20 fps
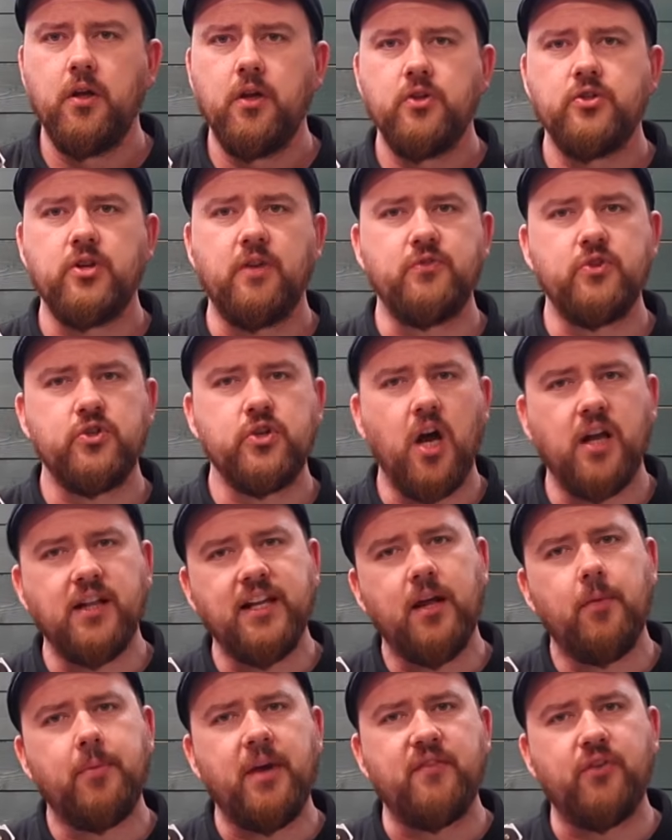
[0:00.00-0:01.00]
So I've just got a
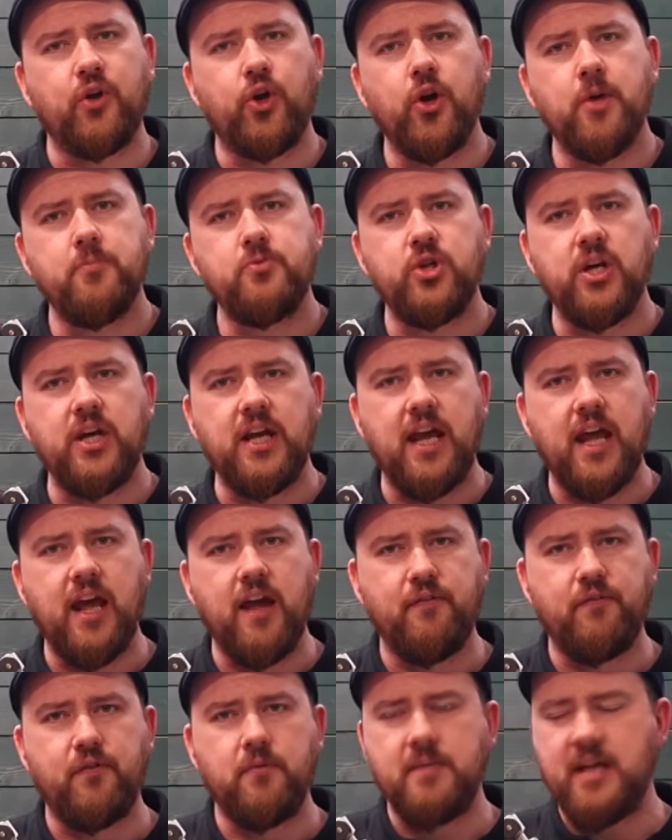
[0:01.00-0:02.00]
little bit of a crib sheet
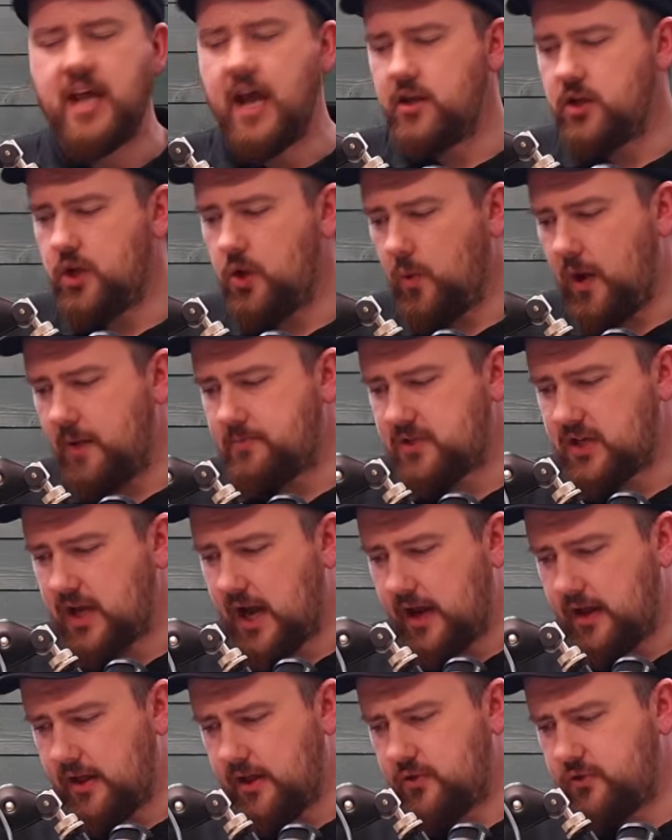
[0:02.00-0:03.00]
here from the Enya
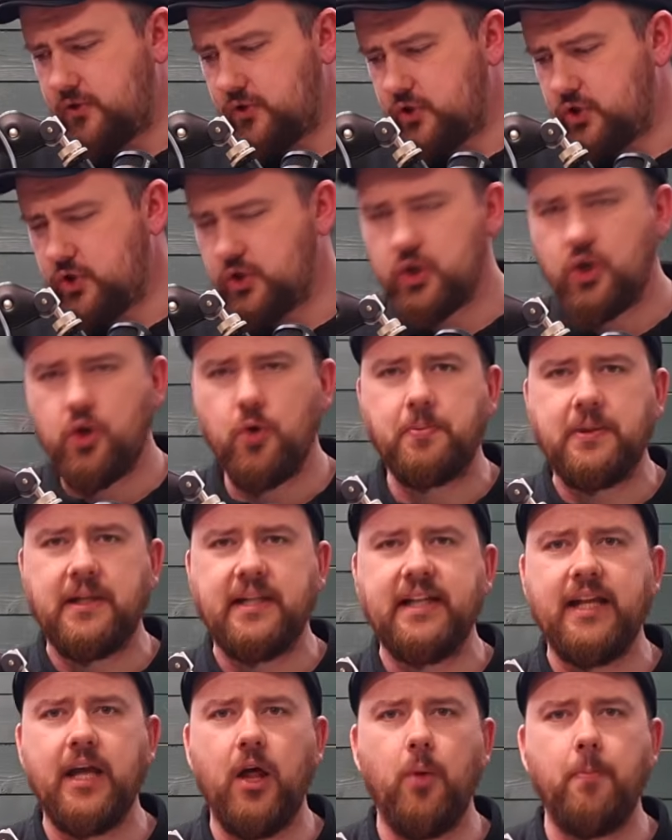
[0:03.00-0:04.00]
website, and there's just a couple
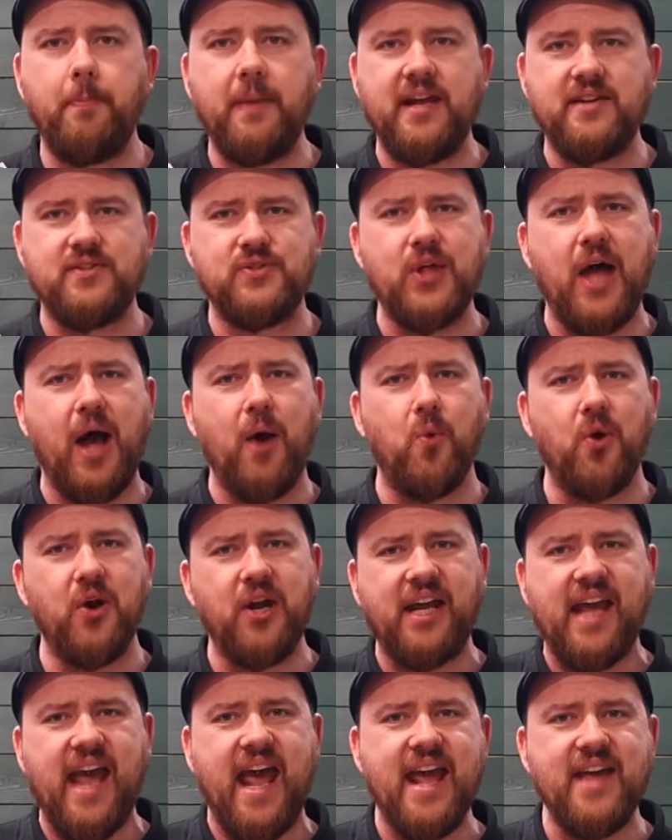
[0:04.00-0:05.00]
of little bits that I want
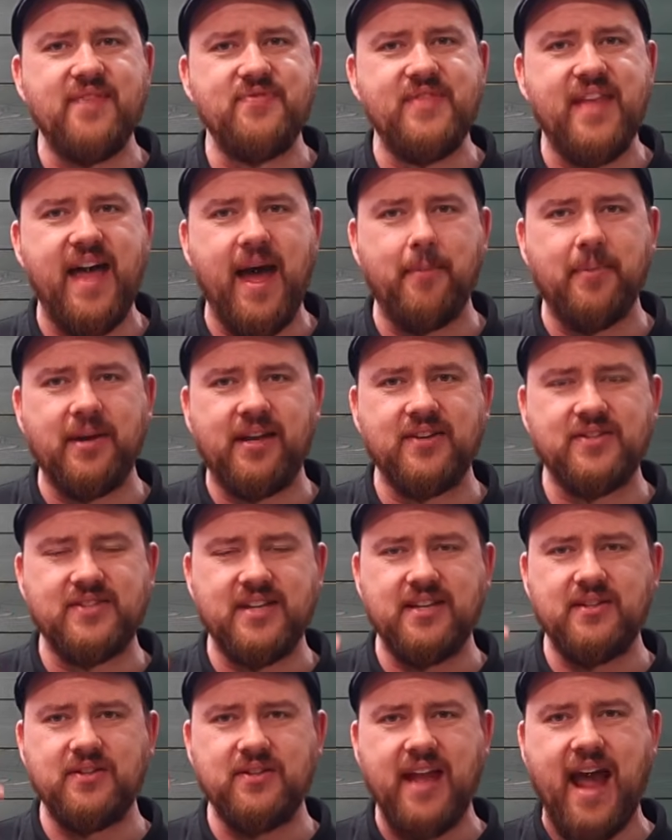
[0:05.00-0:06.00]
to get in there because
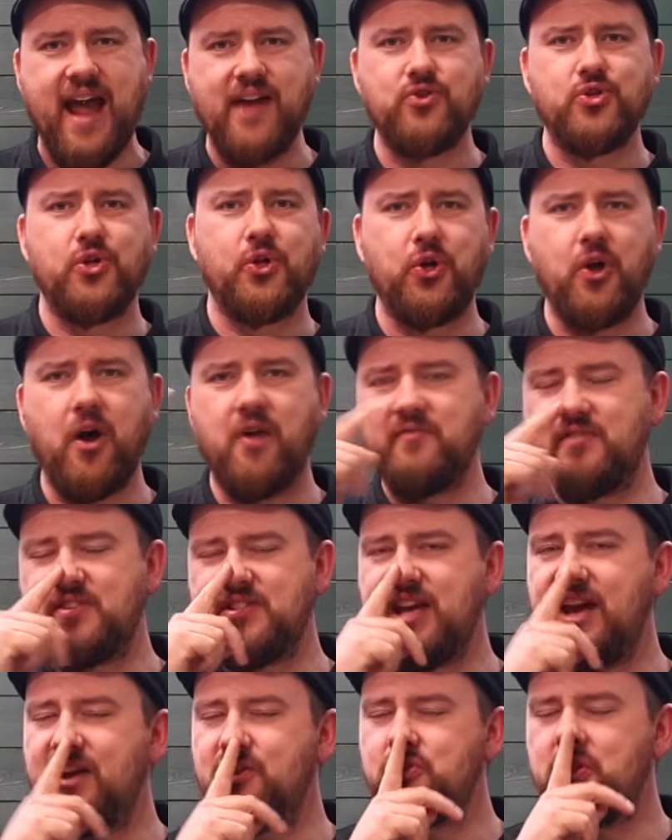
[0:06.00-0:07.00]
in natural
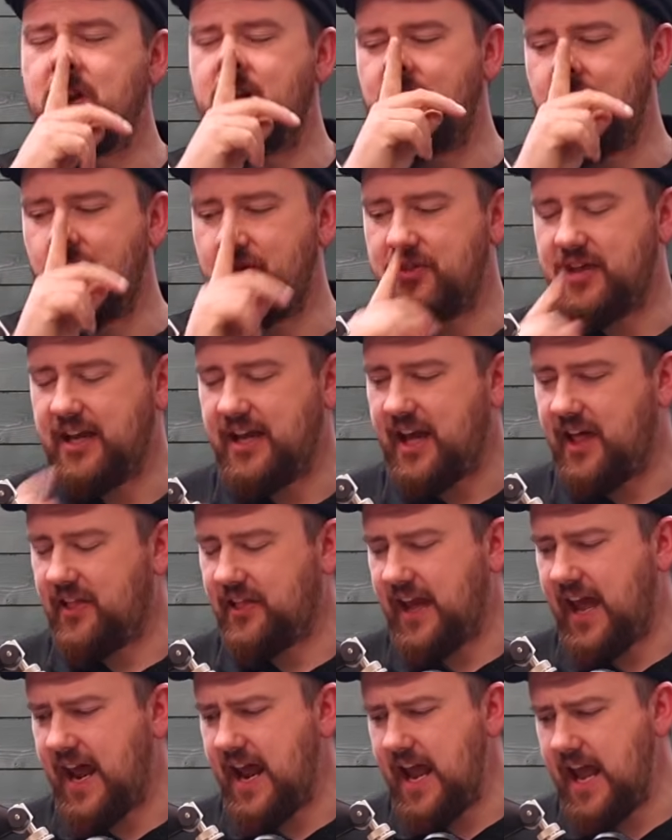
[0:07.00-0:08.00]
conversation, I don't think I'll
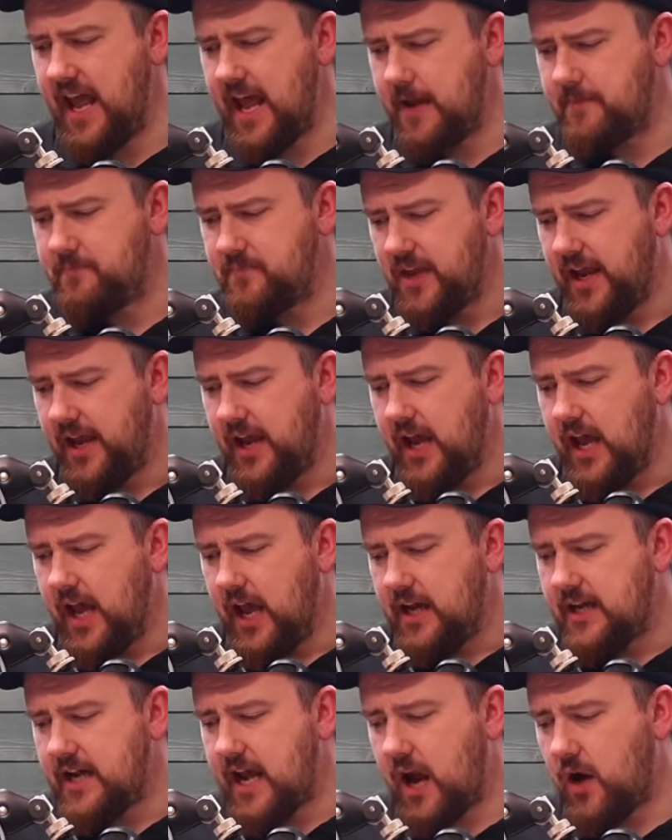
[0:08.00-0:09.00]
get it in.
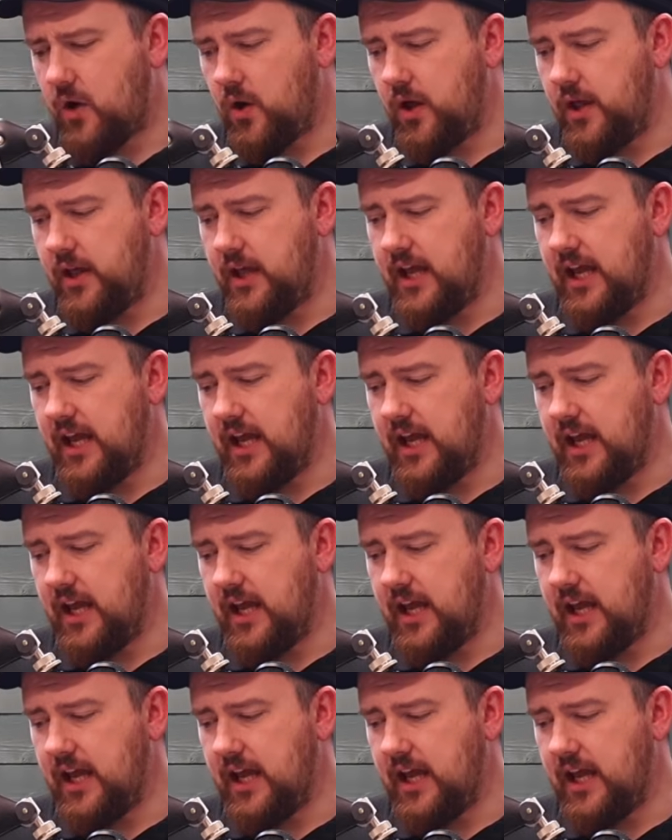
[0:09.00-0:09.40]
Now,